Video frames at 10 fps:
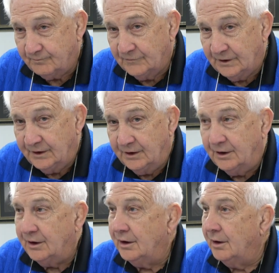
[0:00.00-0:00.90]
Like
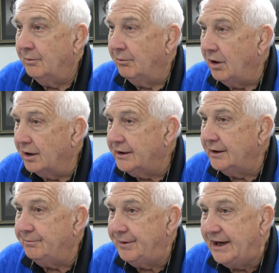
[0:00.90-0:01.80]
Walmart.
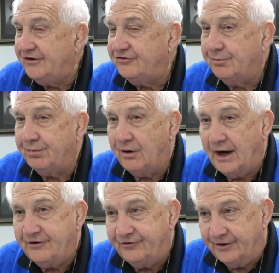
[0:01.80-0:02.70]
Market based
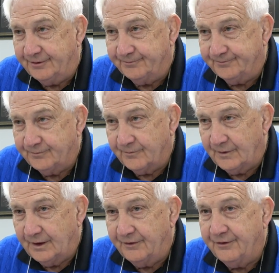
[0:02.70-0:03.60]
pricing.
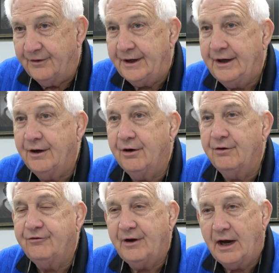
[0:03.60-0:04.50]

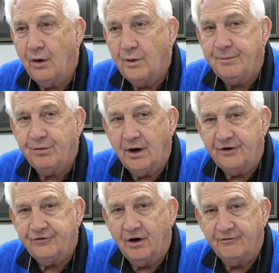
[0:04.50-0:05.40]
Here's how we
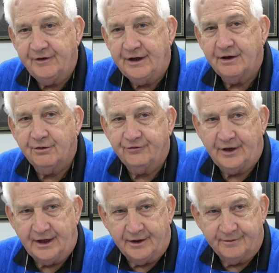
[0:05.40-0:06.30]
price our vehicles,
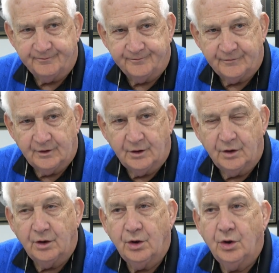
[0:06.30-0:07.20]
yeah, Hannah. It's in your binders
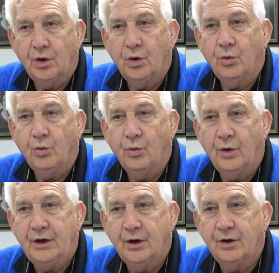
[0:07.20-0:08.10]
for, for
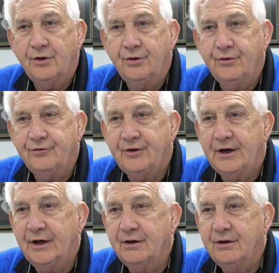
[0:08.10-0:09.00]
we, say
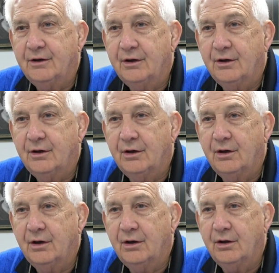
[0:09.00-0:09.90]
again? It's in the
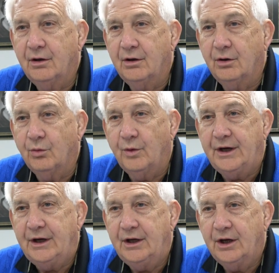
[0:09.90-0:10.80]
binders.
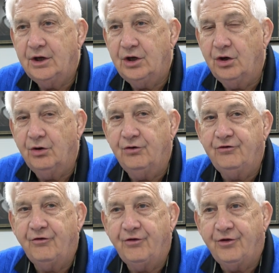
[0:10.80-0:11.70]
We
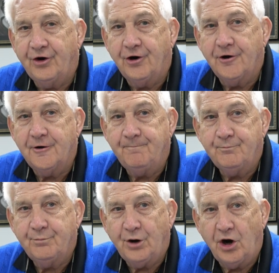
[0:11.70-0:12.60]
use third
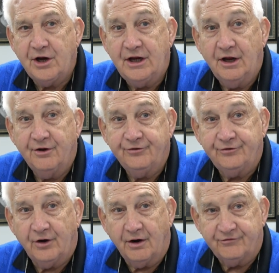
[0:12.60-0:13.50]
party
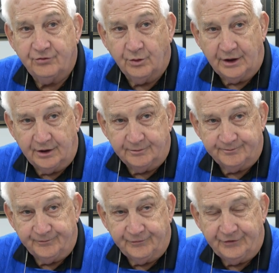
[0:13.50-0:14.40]
software,
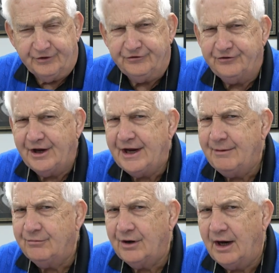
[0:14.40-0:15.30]
the
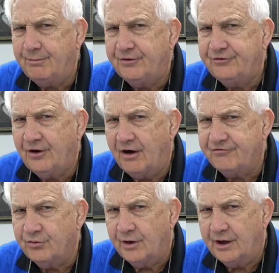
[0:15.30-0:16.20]
same type of
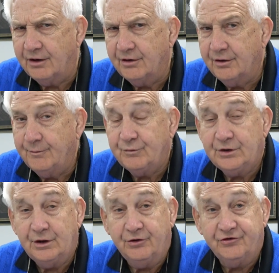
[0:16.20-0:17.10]
software
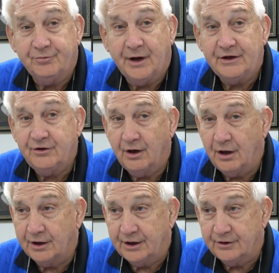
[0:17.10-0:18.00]
used by
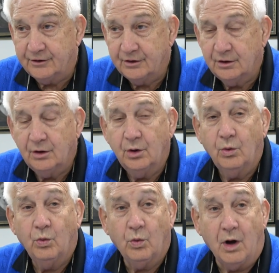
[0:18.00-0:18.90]
Target,
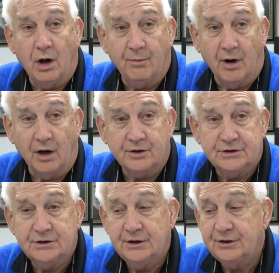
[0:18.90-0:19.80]

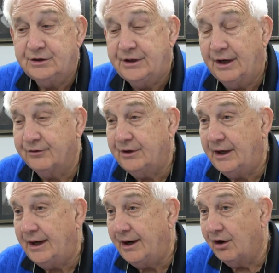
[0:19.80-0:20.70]
Walmart,
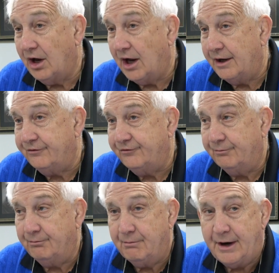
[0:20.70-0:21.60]
Delta Airlines,
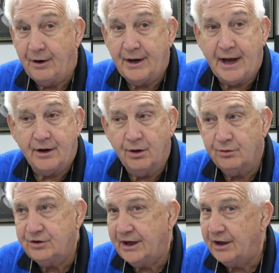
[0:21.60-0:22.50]
Marriott
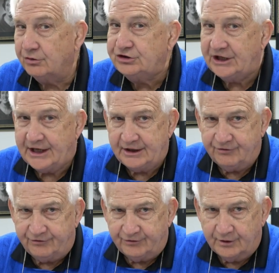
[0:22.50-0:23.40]
hotel
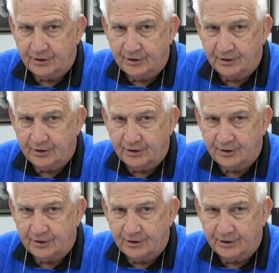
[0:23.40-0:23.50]
chains.